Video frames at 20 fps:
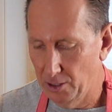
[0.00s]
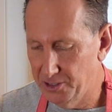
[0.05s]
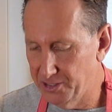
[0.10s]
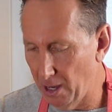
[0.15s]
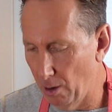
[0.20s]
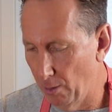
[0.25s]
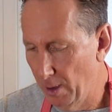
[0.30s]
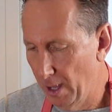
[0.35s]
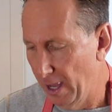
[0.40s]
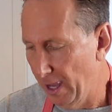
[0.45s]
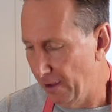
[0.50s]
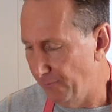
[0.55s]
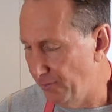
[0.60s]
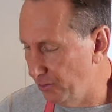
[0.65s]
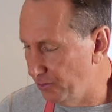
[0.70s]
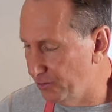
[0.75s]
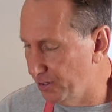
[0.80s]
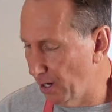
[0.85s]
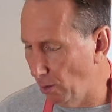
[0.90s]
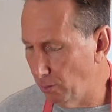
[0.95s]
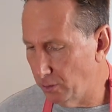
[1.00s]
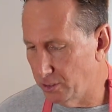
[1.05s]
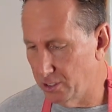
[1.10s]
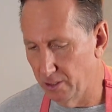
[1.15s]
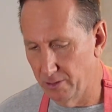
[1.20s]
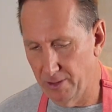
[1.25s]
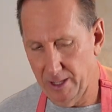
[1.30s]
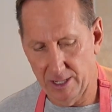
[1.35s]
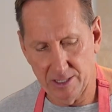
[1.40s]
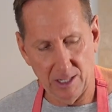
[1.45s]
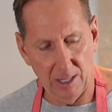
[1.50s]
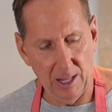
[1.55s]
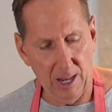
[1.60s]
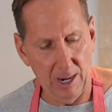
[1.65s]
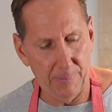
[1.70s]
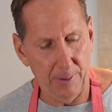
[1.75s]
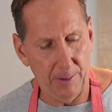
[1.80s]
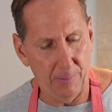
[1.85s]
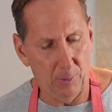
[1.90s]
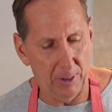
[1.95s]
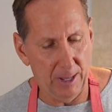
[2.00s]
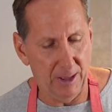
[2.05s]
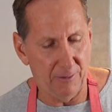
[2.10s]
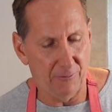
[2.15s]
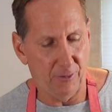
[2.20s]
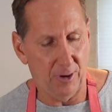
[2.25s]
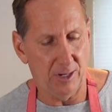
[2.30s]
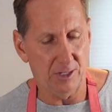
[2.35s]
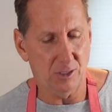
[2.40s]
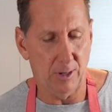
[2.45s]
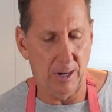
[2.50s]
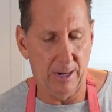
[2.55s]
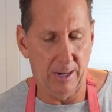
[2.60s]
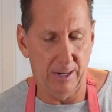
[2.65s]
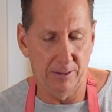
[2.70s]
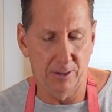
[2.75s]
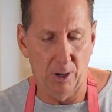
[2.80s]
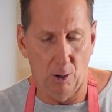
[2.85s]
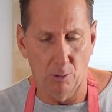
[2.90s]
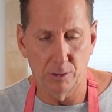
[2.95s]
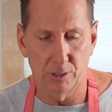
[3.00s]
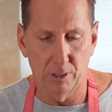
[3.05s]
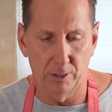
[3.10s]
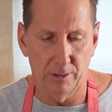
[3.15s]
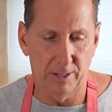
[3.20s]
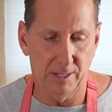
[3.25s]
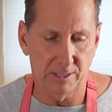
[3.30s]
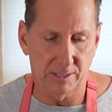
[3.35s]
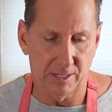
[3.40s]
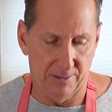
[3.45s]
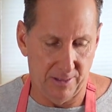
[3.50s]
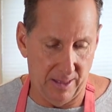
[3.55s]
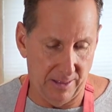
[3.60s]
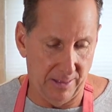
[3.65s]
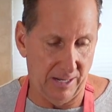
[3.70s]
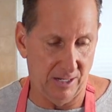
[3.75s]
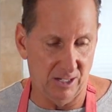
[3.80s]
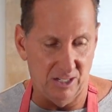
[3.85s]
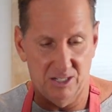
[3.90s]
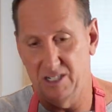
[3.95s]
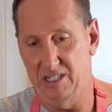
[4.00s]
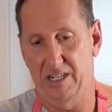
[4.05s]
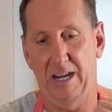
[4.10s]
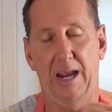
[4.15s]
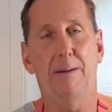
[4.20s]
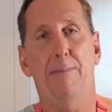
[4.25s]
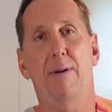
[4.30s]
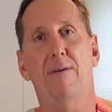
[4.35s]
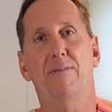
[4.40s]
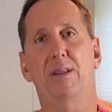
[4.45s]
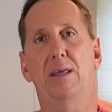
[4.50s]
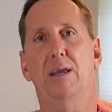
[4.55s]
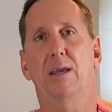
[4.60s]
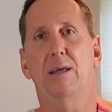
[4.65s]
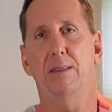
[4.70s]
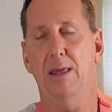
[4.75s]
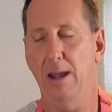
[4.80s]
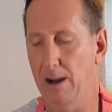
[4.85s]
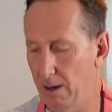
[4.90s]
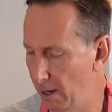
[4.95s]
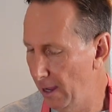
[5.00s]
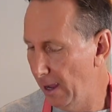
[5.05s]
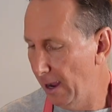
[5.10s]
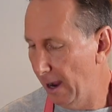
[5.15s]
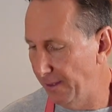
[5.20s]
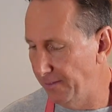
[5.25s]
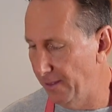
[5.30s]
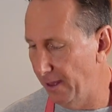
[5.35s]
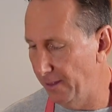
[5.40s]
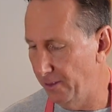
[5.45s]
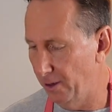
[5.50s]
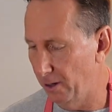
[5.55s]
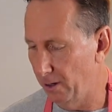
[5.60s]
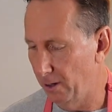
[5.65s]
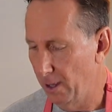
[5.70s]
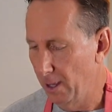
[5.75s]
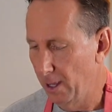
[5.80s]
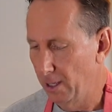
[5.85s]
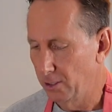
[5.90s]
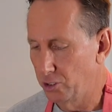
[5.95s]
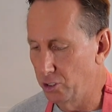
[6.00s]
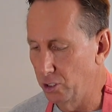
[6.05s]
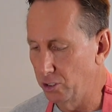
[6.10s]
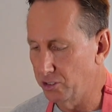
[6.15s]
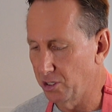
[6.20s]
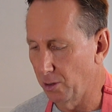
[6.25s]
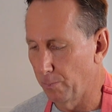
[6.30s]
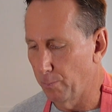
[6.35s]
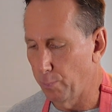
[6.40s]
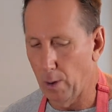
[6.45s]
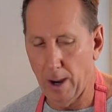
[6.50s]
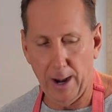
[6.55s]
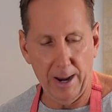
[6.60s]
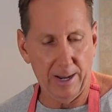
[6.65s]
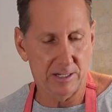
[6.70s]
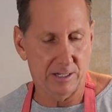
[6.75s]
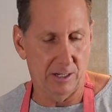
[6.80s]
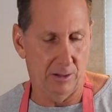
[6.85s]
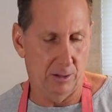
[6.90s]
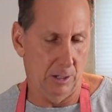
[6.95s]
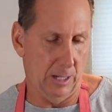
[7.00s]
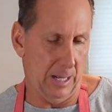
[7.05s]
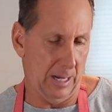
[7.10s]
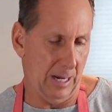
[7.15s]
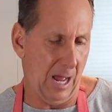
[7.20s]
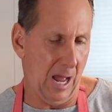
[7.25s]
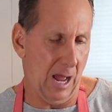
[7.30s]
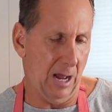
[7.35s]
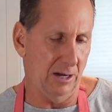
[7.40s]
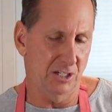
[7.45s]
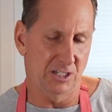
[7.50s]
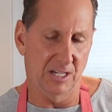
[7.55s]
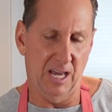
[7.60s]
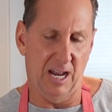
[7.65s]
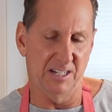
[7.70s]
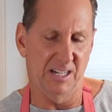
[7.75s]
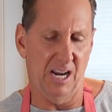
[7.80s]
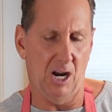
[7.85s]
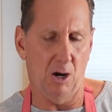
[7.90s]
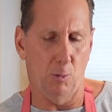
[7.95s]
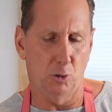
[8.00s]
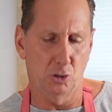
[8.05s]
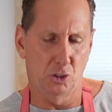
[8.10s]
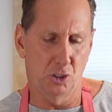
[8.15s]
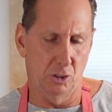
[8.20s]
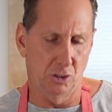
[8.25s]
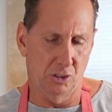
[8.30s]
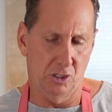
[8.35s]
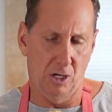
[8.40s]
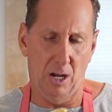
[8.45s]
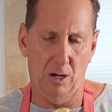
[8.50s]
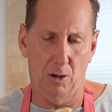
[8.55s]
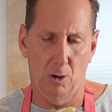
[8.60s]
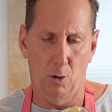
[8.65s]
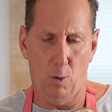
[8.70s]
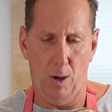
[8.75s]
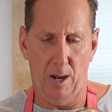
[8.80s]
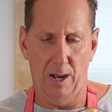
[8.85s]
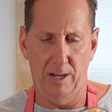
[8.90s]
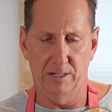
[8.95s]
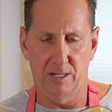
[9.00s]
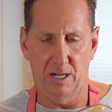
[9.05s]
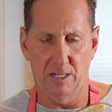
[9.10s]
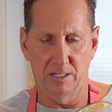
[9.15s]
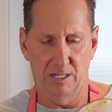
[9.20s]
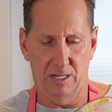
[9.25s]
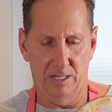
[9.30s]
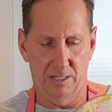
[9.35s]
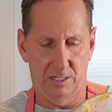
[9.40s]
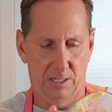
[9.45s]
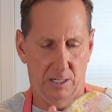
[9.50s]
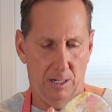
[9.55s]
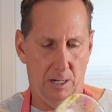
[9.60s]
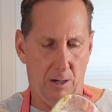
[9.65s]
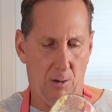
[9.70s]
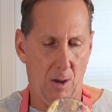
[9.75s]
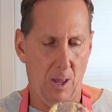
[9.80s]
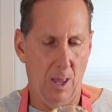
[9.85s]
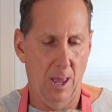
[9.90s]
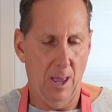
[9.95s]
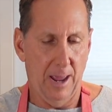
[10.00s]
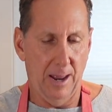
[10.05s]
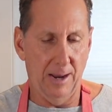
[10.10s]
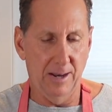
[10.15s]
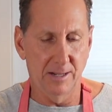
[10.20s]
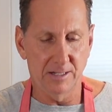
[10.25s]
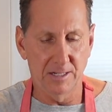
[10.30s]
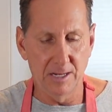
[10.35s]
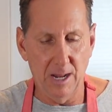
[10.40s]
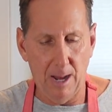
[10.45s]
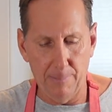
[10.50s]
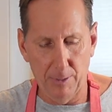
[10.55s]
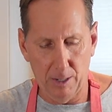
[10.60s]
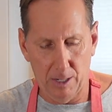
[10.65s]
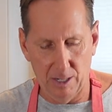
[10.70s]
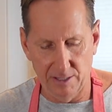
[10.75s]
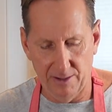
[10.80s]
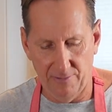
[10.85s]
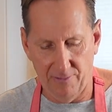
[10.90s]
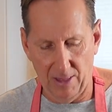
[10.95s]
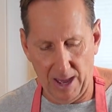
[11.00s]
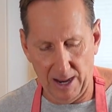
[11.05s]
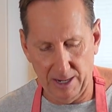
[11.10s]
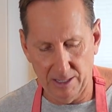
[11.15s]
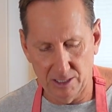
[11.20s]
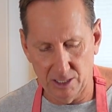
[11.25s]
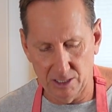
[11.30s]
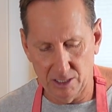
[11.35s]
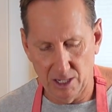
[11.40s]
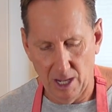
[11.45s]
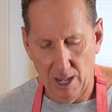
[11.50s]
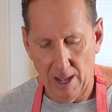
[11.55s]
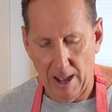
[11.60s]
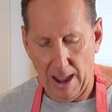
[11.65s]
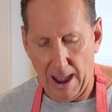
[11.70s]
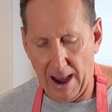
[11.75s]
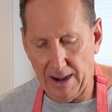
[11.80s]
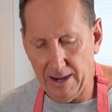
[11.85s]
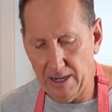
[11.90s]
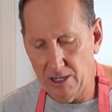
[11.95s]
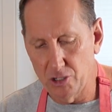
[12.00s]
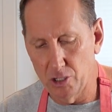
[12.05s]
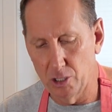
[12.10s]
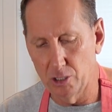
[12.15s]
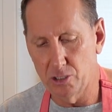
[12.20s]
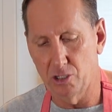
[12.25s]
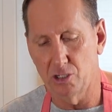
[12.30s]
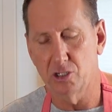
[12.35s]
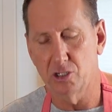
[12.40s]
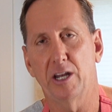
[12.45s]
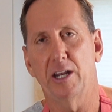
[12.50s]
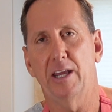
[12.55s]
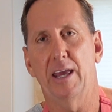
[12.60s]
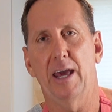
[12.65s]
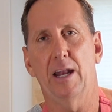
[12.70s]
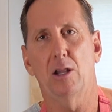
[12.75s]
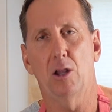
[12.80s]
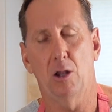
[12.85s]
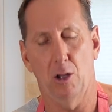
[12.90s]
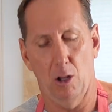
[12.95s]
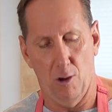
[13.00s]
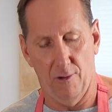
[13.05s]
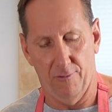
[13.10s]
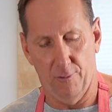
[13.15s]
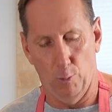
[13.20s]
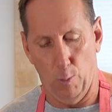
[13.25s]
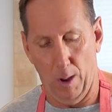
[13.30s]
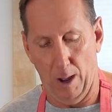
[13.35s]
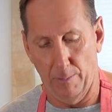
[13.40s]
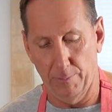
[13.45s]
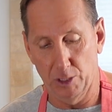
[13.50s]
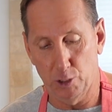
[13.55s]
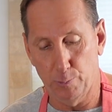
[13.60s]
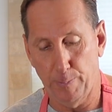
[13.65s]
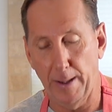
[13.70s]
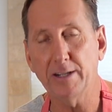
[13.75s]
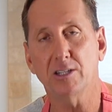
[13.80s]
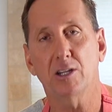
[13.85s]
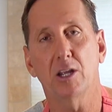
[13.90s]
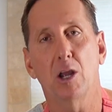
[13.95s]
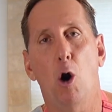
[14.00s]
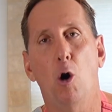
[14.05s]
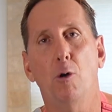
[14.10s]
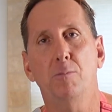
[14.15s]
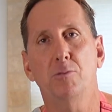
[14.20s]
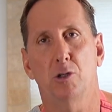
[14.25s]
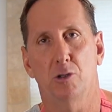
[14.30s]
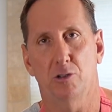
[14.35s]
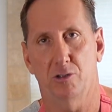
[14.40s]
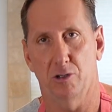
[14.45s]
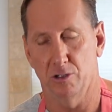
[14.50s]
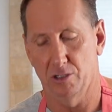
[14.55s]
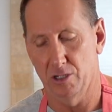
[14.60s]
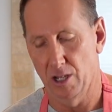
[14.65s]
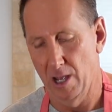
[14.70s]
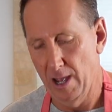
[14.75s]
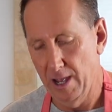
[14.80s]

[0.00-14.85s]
So if you don't do this, a lot of people get frustrated and don't do this, and then they just jam everything in there, and then they're juicer breaks and they're like, I just got a terrible juicer. I don't know why it does this, you know? And it's not because of that. It's just any juicer to get a little overwhelmed, especially home juicers.